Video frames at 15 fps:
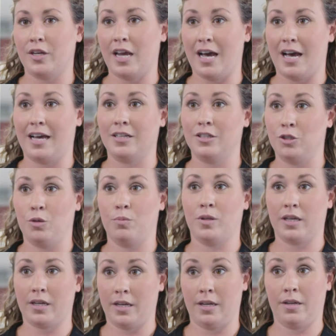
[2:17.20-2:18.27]
can
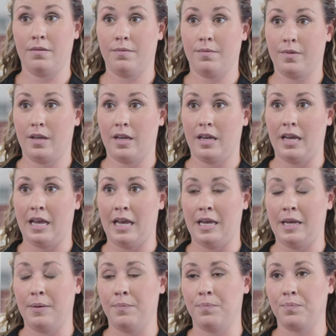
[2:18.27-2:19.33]
duplicate
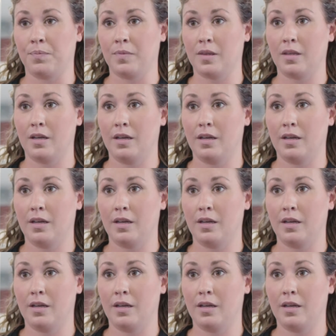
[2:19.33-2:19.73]
A+